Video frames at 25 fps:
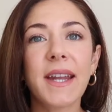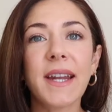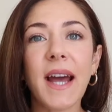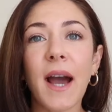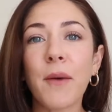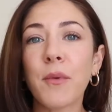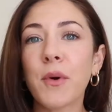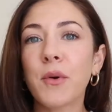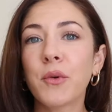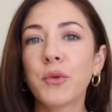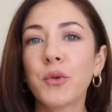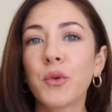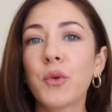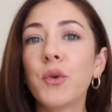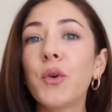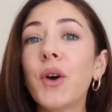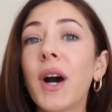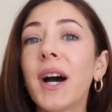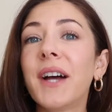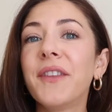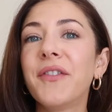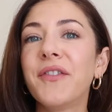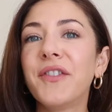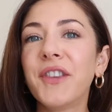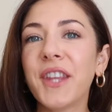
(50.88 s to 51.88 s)
I will do
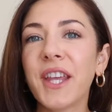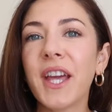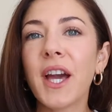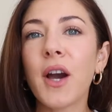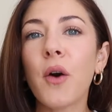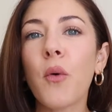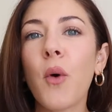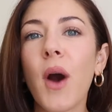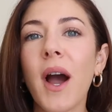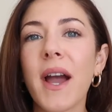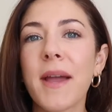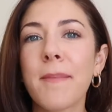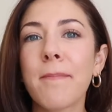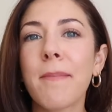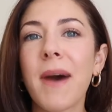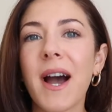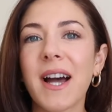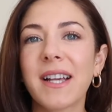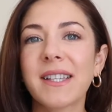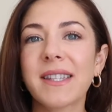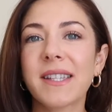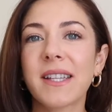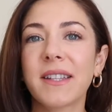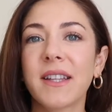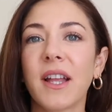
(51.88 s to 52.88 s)
a DIY
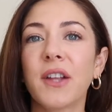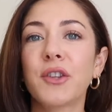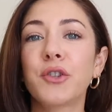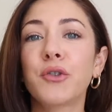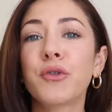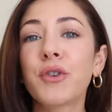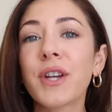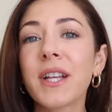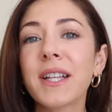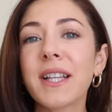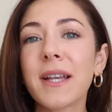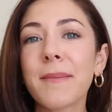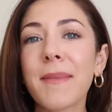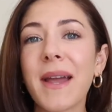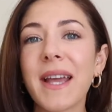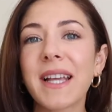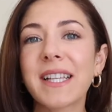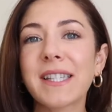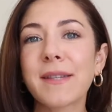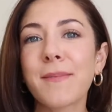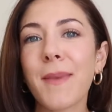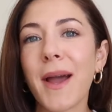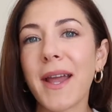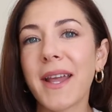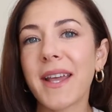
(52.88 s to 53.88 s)
mask that really
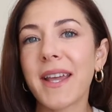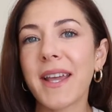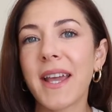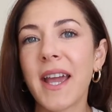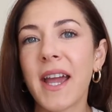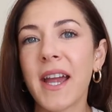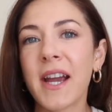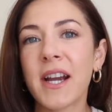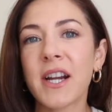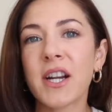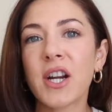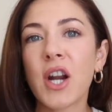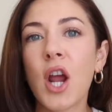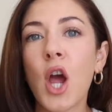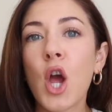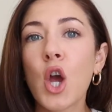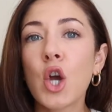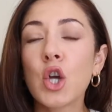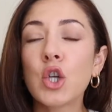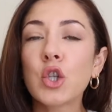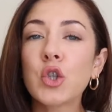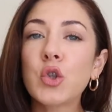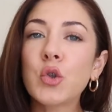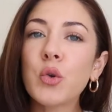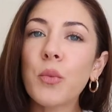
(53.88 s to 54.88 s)
makes my hair
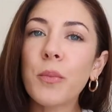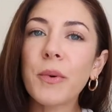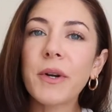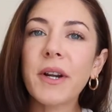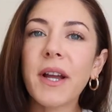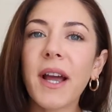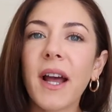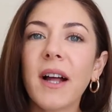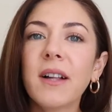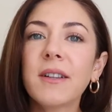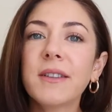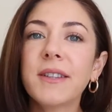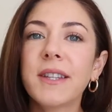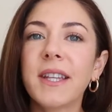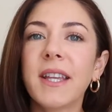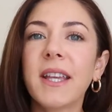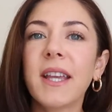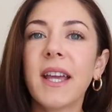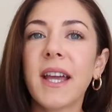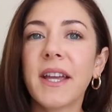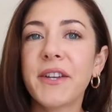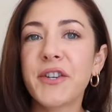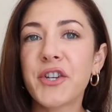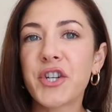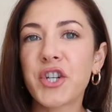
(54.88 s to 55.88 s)
super healthy
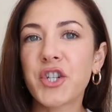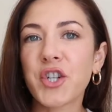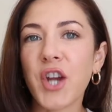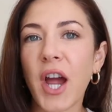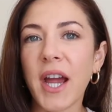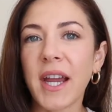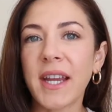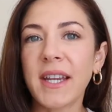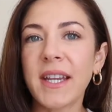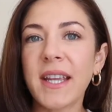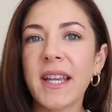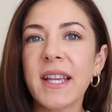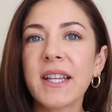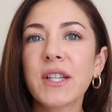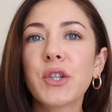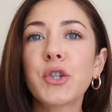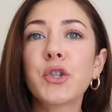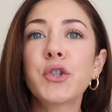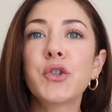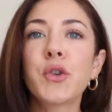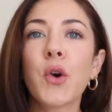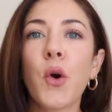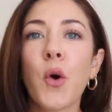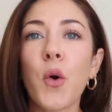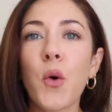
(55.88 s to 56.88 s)
and shiny,
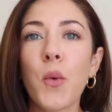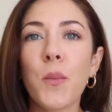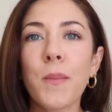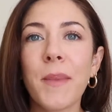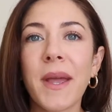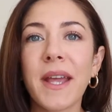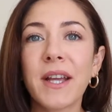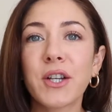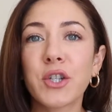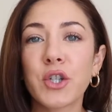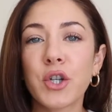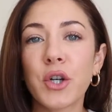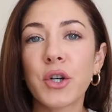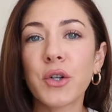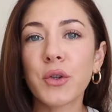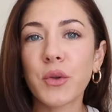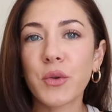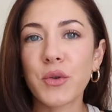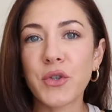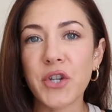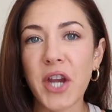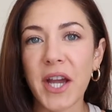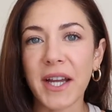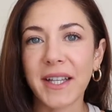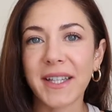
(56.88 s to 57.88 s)
so make sure to
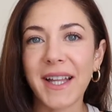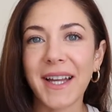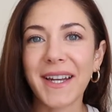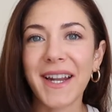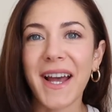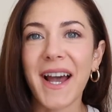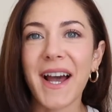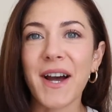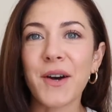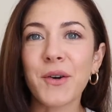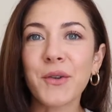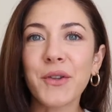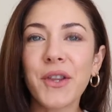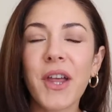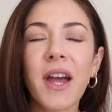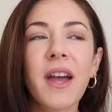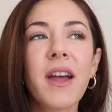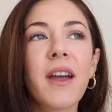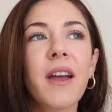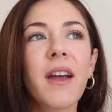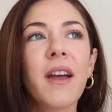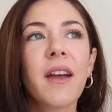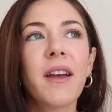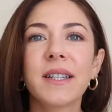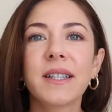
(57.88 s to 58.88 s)
check that out.
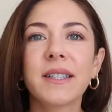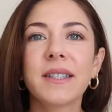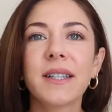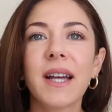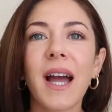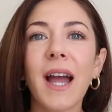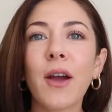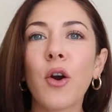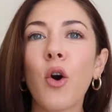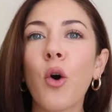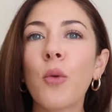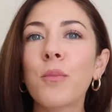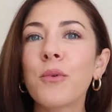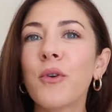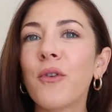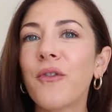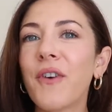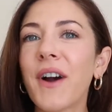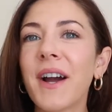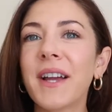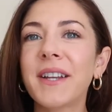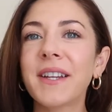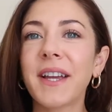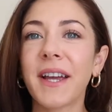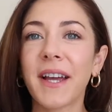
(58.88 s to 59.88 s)
I hope you
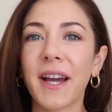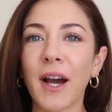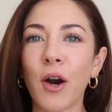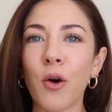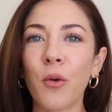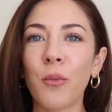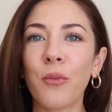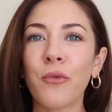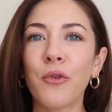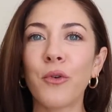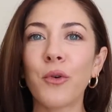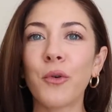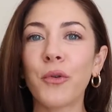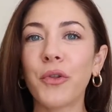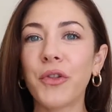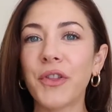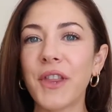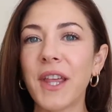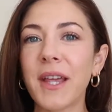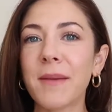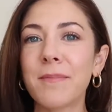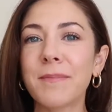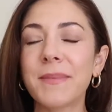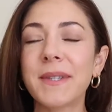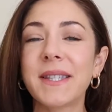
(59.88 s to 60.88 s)
find helpful
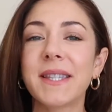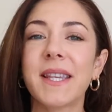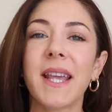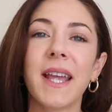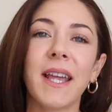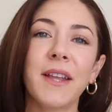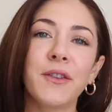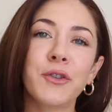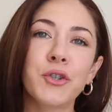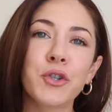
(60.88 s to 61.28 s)
tips and